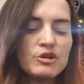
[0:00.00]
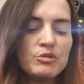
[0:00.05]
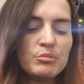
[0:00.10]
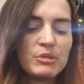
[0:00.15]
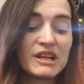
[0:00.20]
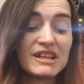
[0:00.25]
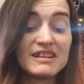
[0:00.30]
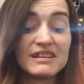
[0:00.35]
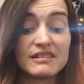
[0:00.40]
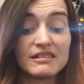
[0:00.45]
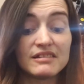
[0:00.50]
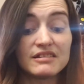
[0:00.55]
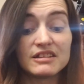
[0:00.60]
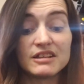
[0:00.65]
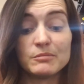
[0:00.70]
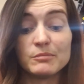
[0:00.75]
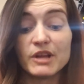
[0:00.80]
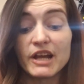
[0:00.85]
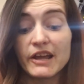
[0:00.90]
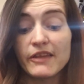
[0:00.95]
But it didn't
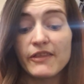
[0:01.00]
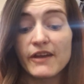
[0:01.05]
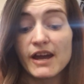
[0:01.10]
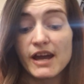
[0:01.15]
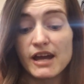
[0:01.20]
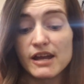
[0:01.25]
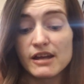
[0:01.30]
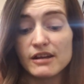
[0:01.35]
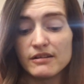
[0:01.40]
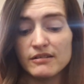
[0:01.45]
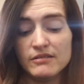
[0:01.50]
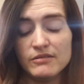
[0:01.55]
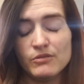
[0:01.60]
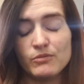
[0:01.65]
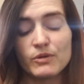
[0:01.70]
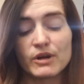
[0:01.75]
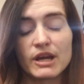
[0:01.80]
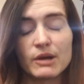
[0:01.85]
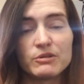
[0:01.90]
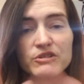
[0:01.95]
seem like that
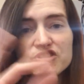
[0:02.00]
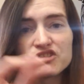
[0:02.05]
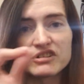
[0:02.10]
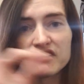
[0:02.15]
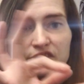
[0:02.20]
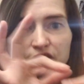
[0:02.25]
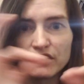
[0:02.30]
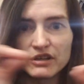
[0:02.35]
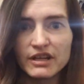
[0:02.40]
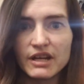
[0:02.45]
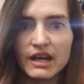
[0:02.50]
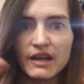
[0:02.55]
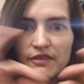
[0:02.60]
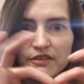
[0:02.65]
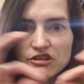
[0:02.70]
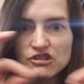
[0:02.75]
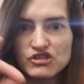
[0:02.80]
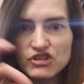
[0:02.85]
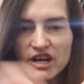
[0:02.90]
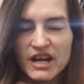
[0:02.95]
when I was just looking at
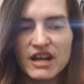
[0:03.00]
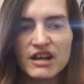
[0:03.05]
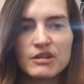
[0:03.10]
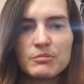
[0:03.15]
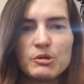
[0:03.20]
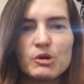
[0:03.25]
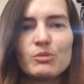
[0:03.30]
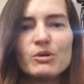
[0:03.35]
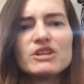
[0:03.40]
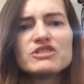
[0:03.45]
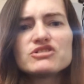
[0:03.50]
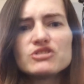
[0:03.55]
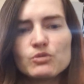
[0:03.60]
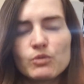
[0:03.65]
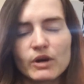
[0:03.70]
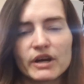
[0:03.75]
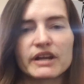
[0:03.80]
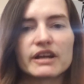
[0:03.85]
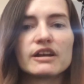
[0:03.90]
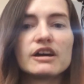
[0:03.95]
the strand. But once you
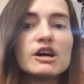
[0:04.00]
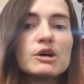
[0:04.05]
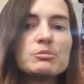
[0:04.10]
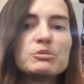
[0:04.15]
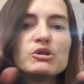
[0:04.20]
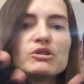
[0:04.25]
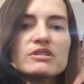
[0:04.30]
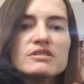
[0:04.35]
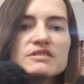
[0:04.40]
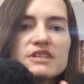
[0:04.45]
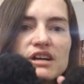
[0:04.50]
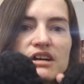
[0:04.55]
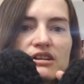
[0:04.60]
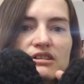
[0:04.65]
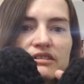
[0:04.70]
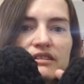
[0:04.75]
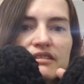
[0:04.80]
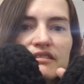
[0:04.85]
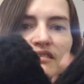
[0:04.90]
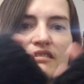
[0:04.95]
work it up, you can
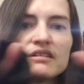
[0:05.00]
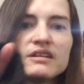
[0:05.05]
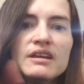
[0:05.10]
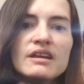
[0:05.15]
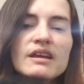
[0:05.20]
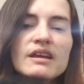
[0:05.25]
tell it's